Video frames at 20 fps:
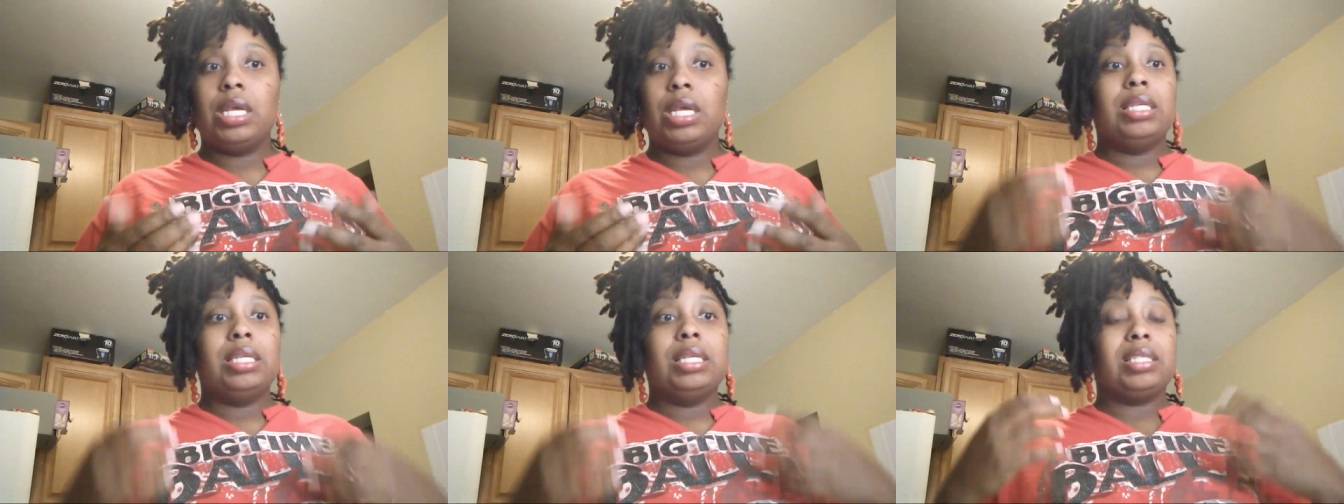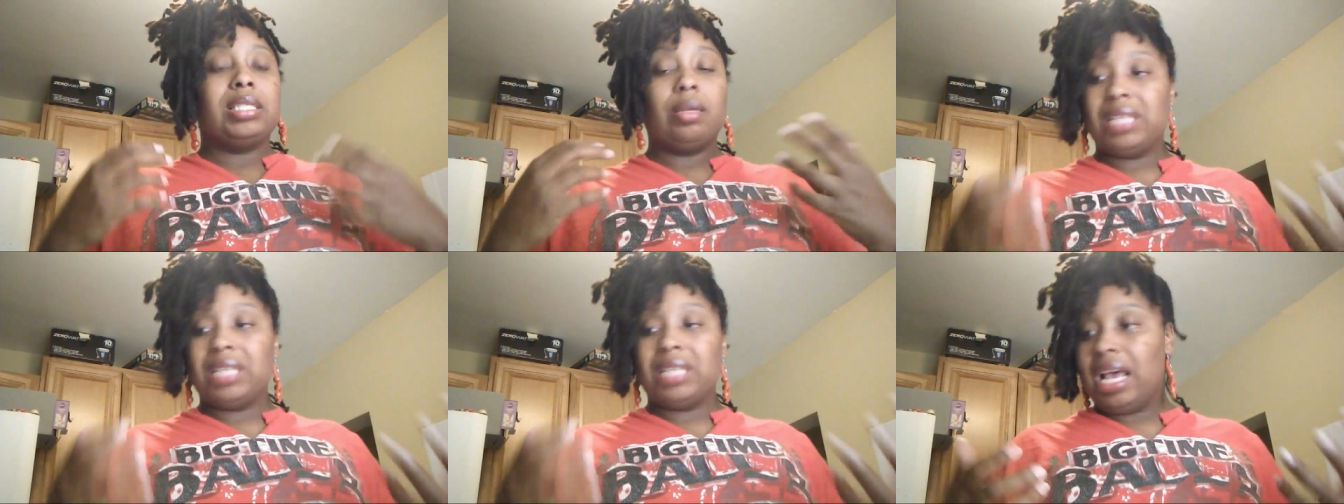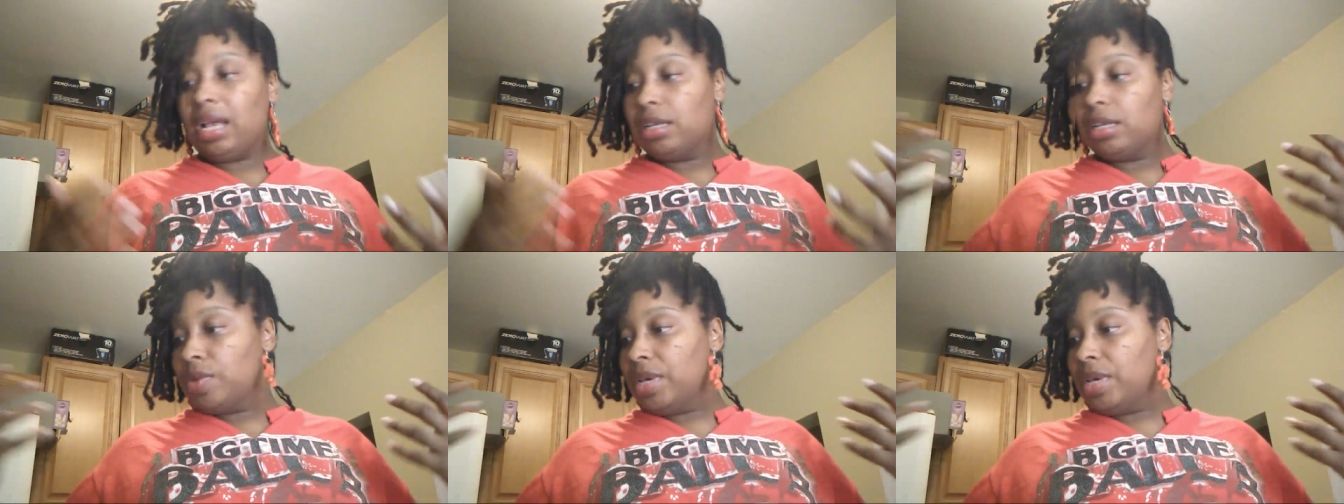
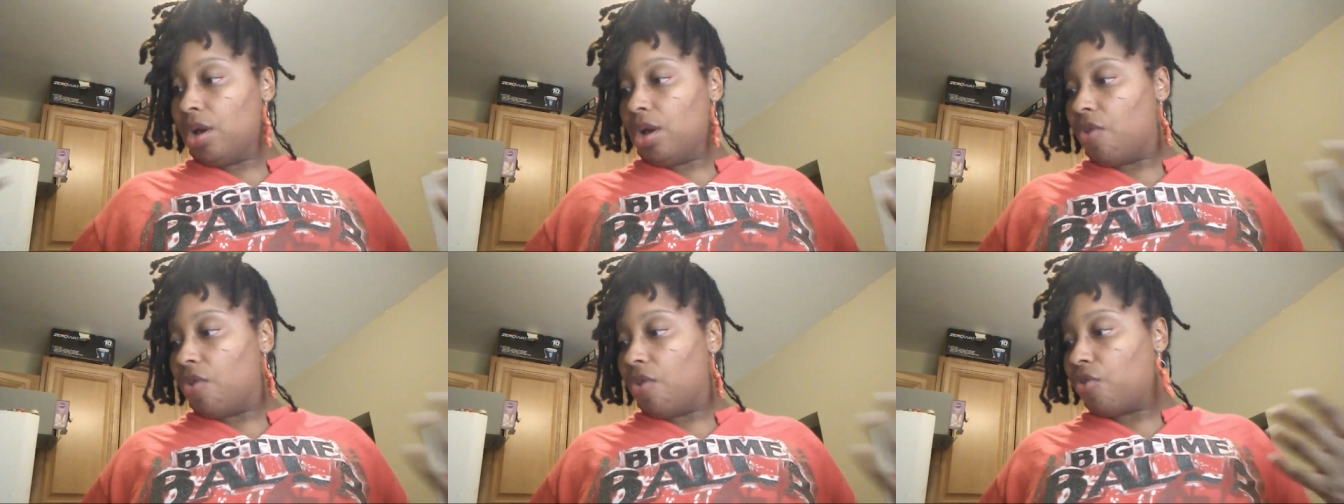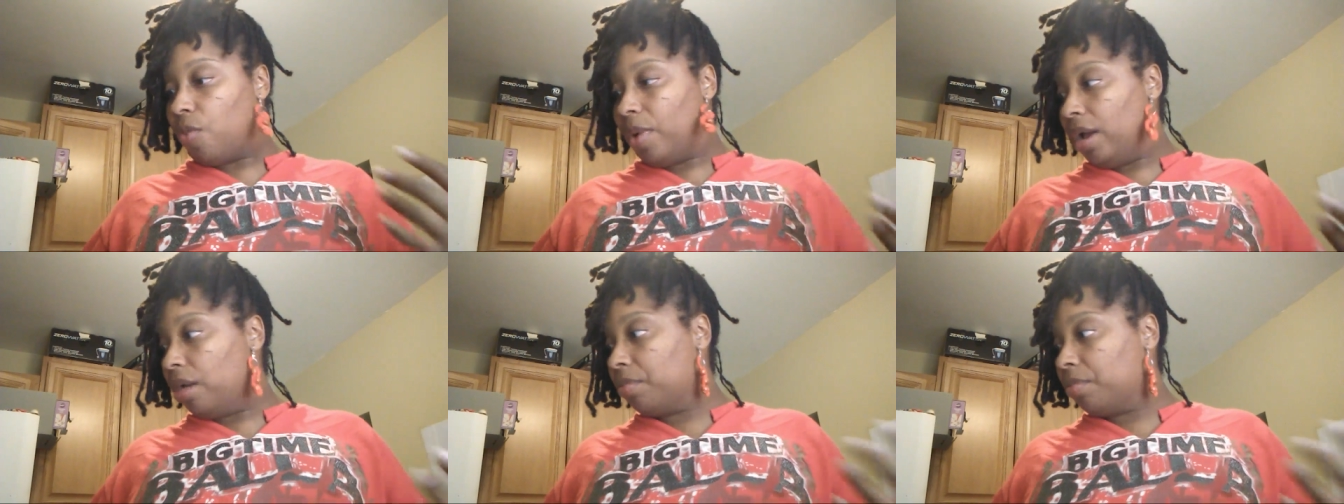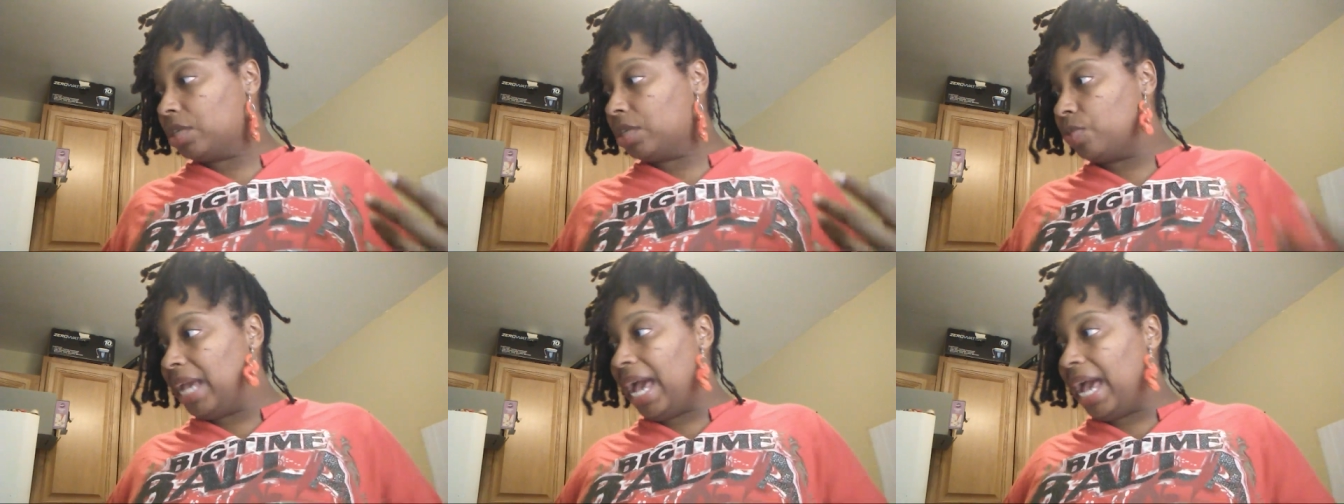Sometimes we get overwhelmed
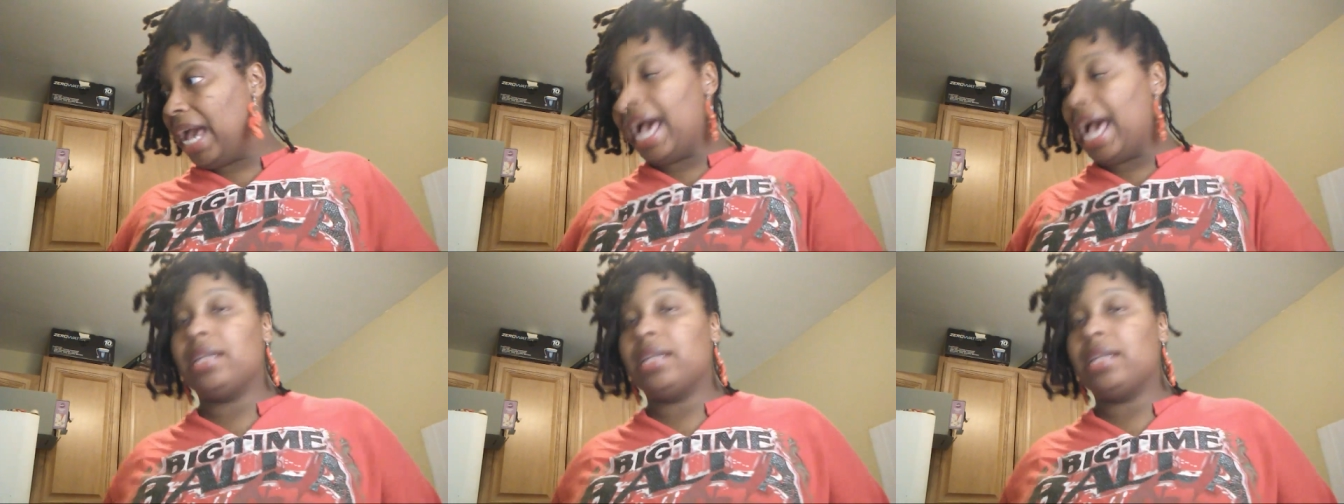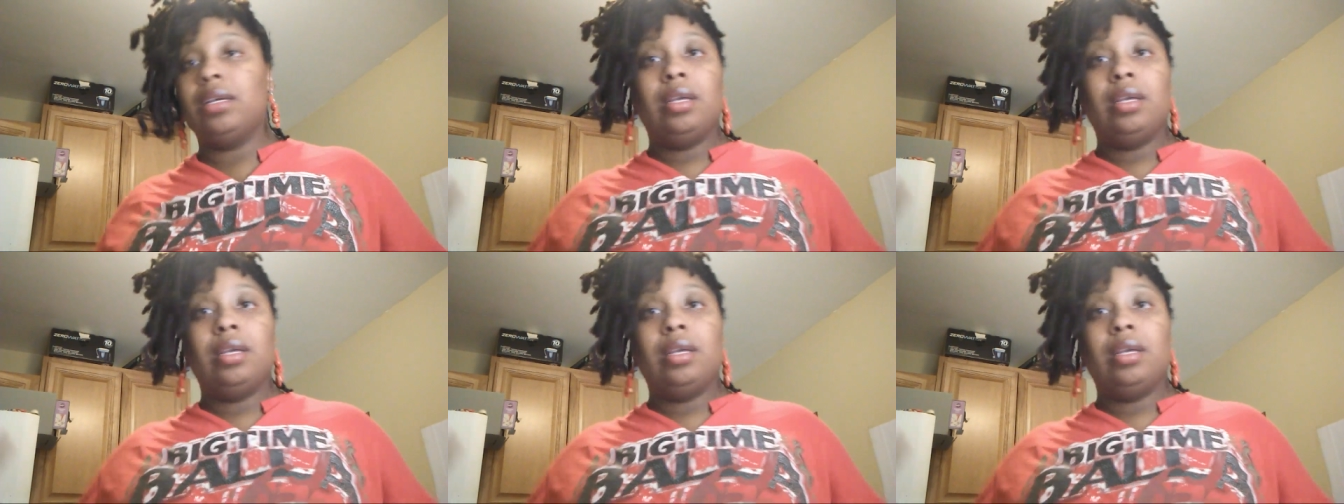because we got